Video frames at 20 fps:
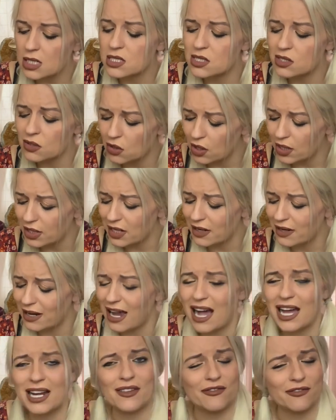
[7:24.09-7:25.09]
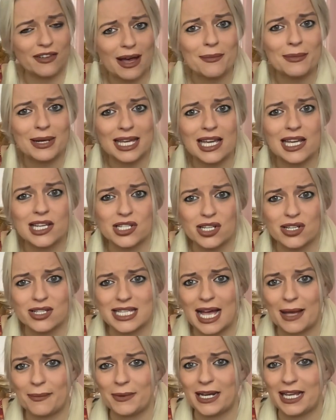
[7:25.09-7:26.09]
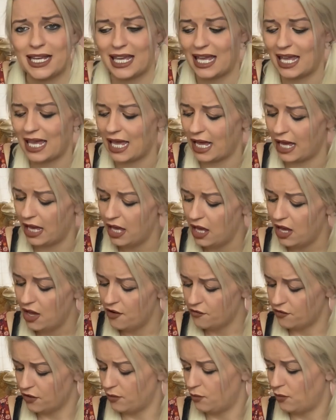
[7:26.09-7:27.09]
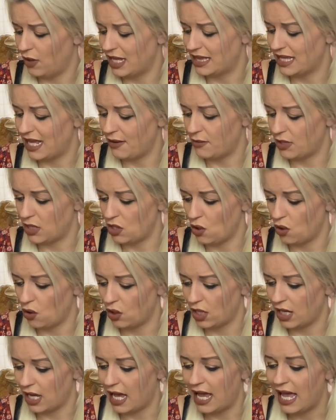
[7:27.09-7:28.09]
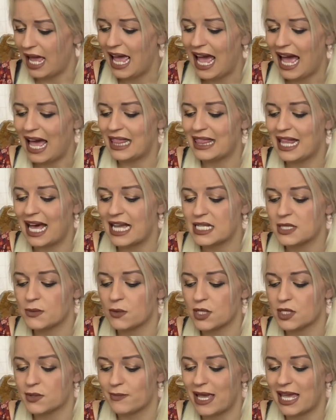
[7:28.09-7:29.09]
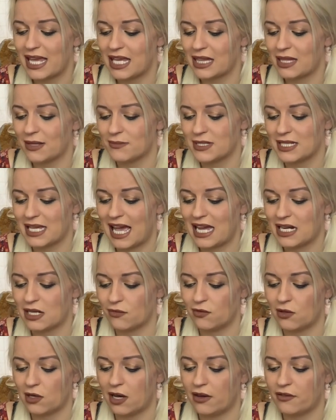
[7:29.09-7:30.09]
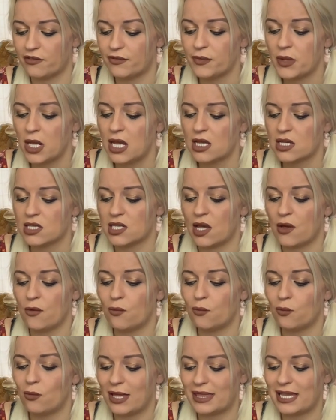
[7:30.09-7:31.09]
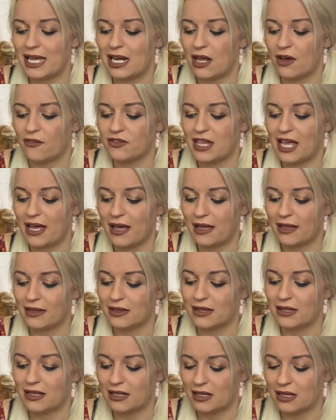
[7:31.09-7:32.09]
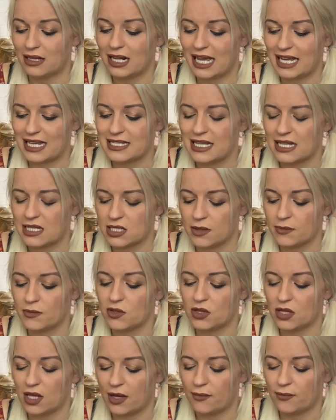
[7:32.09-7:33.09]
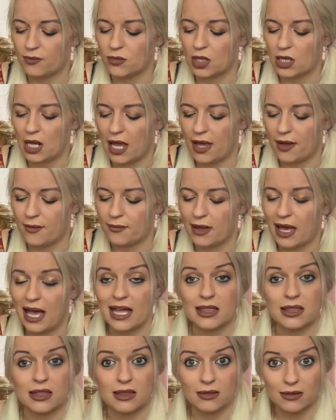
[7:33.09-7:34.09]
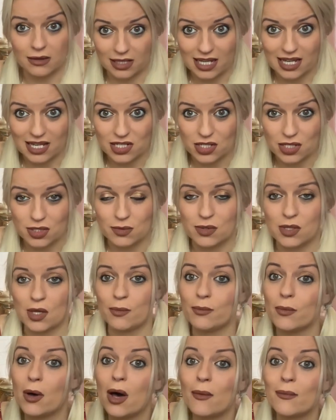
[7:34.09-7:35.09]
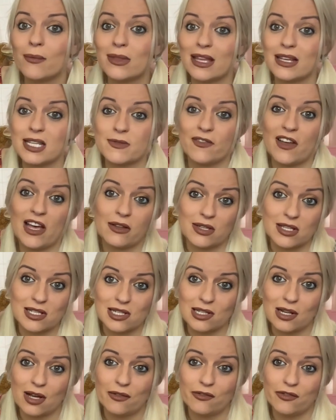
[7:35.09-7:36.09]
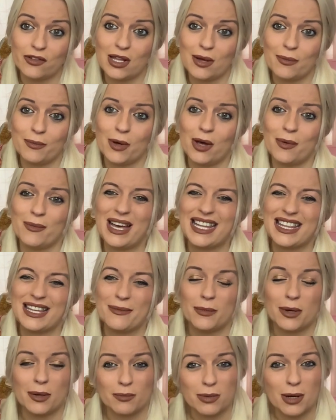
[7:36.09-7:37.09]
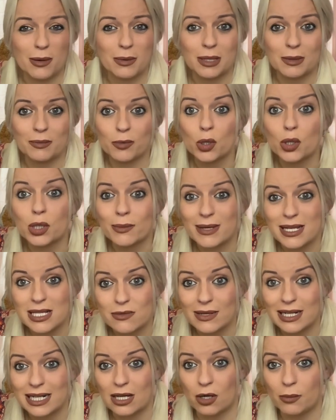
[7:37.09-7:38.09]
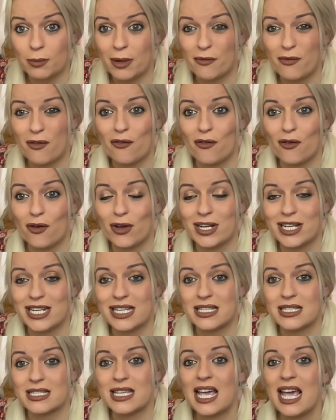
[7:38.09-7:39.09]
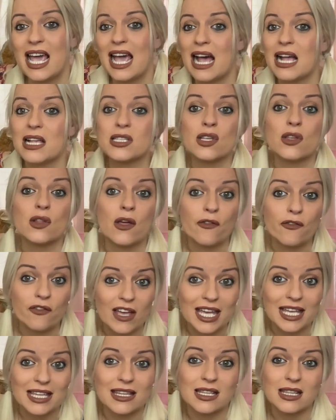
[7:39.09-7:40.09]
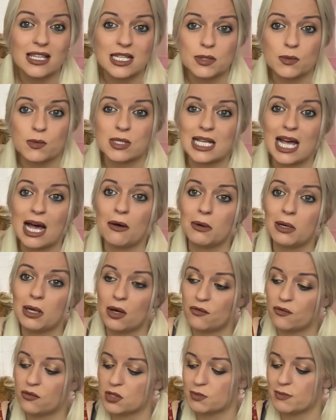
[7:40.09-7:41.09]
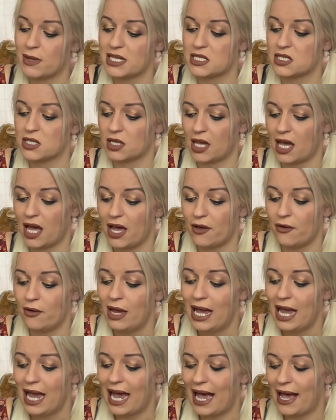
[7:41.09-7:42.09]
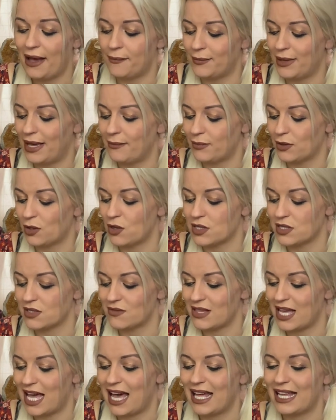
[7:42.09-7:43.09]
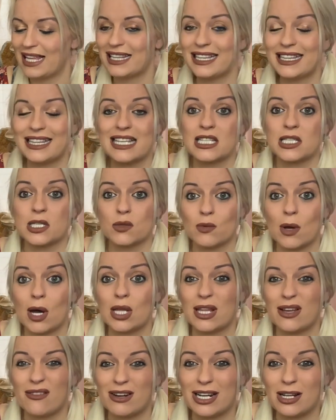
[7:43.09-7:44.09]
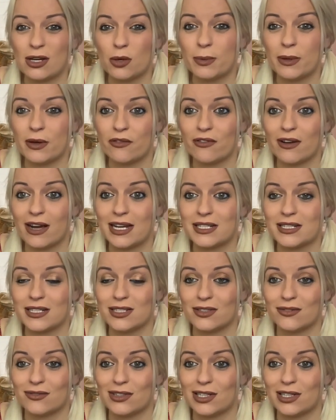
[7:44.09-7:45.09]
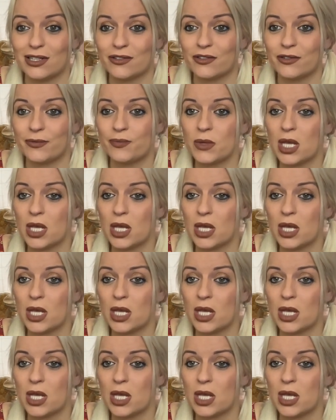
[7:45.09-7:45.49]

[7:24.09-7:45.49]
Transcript: So you've got kind of family issues happening here from when they were younger, and that's what's making them scared of love. So when they loved their, like I said, some of them had the issues with their mum. They felt this love for their mum, and their mum probably put them into a little bit of avoidance, and so they figured that this was how love was meant to go, and because of that, this is why they're a little bit frightened of love.